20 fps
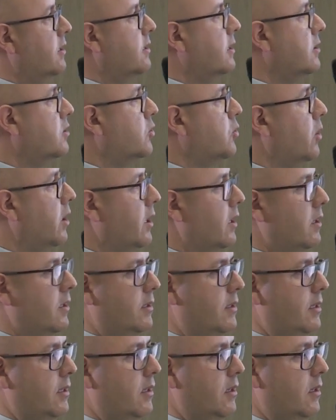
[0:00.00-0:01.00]
That's why
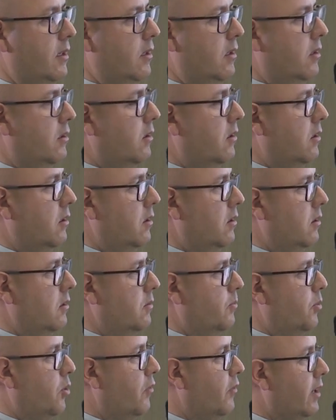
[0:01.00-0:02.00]

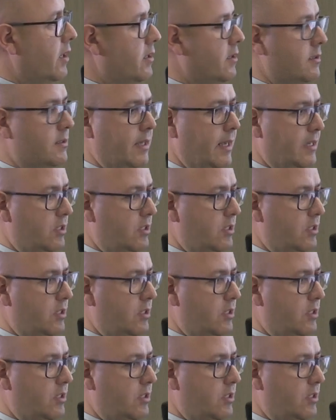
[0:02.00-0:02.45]
the providers